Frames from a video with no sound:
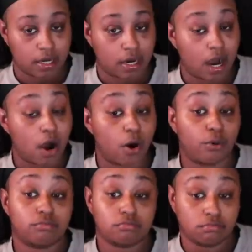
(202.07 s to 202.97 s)

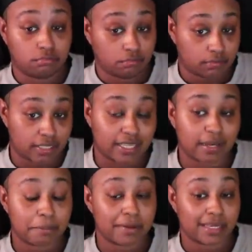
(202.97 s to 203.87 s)
Oh,
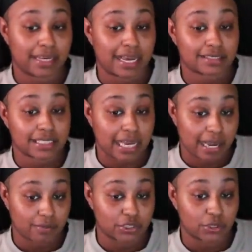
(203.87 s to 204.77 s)
him being
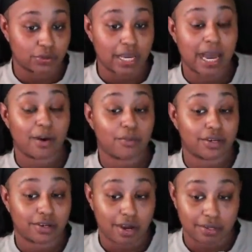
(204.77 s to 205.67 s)
outside with Junior. I
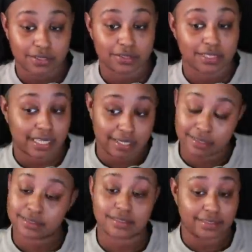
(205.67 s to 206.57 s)
will also say
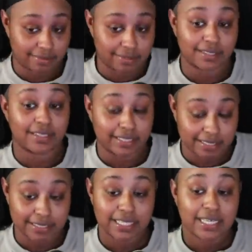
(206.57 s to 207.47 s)
to
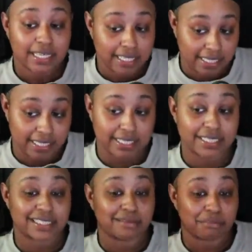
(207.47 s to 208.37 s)
this, he
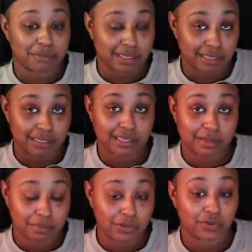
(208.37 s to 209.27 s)
is a bit
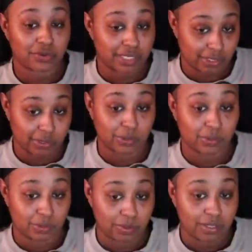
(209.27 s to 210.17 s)

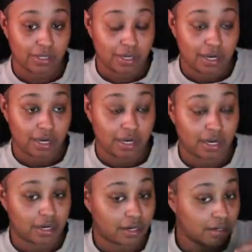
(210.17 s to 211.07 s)
hypocritical
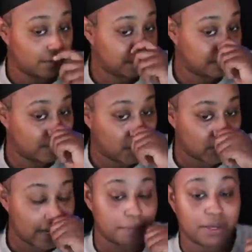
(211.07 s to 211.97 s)

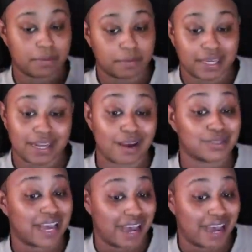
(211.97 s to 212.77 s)
on that baby being outside.